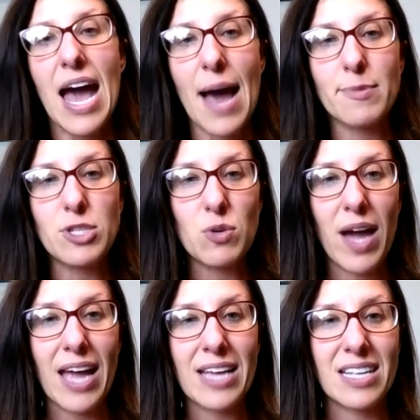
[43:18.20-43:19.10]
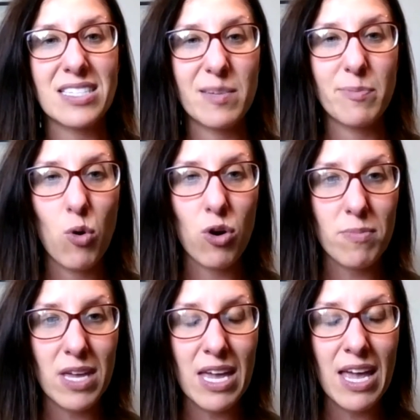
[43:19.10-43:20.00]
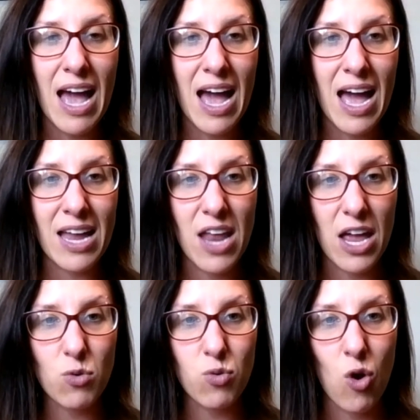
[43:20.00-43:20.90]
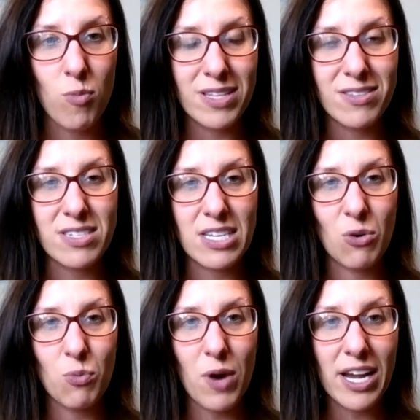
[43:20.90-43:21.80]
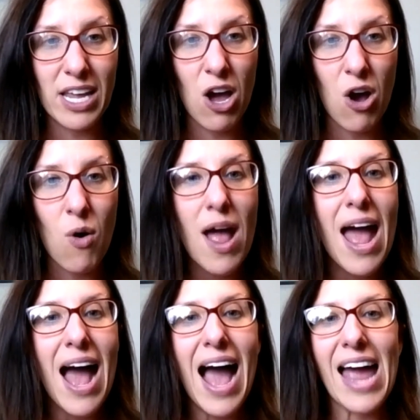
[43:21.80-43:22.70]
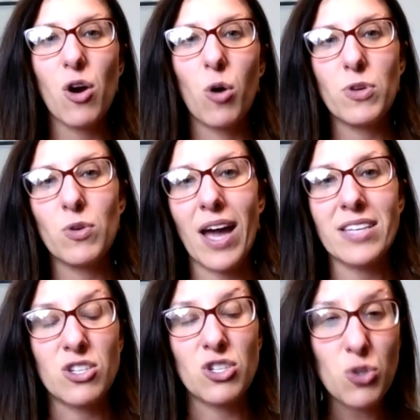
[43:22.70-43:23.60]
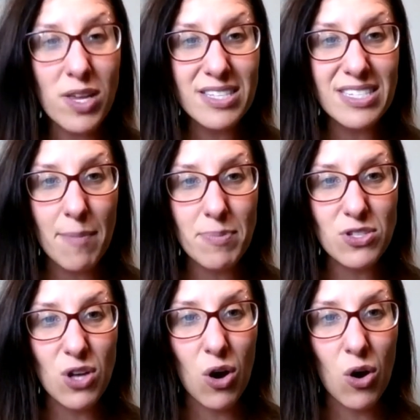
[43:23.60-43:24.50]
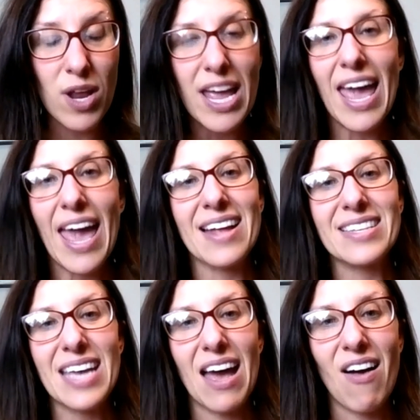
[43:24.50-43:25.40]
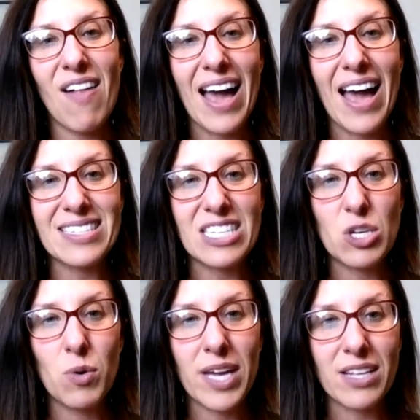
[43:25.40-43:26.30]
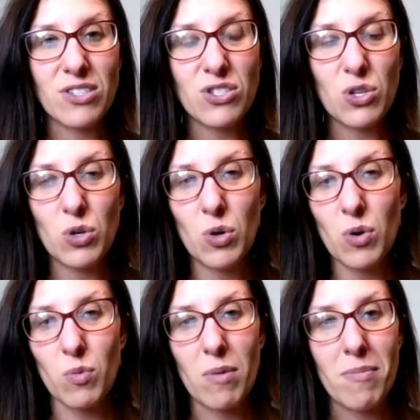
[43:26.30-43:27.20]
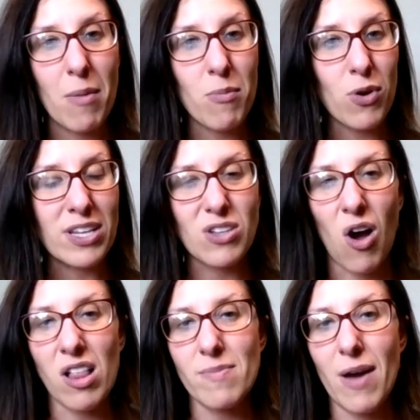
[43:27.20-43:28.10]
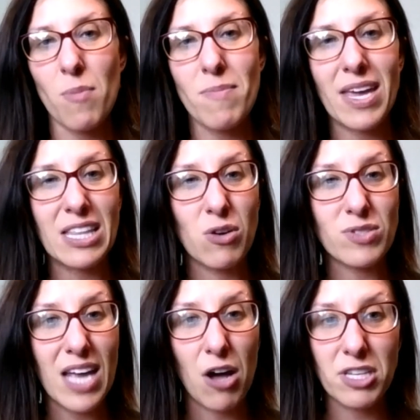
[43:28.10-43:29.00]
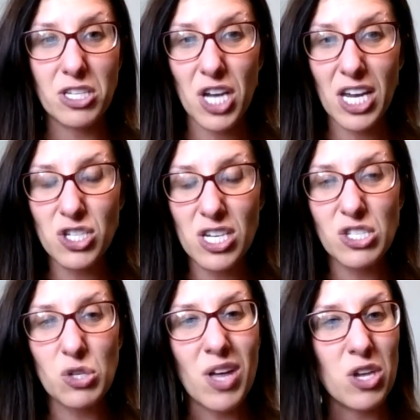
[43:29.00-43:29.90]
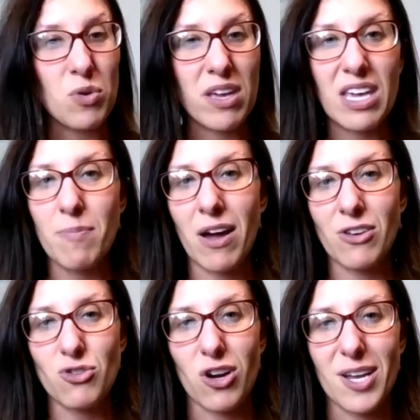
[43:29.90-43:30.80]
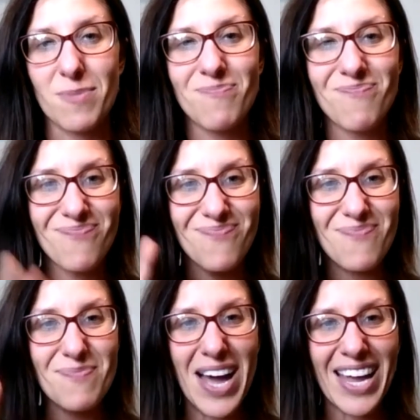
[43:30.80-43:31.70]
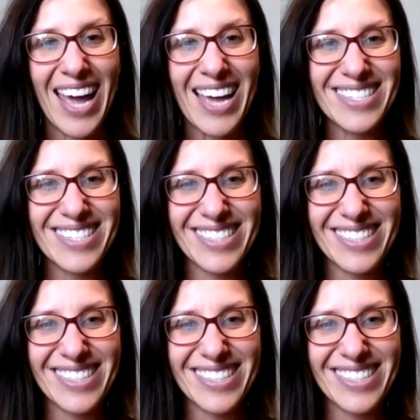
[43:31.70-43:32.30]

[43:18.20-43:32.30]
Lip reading: to you guys that support me on Chrome and Steel Radio. I hope you guys enjoyed this episode. And until I see you again soon, remember, it's all about making those healthy changes so that you can keep on trucking. Bye, guys.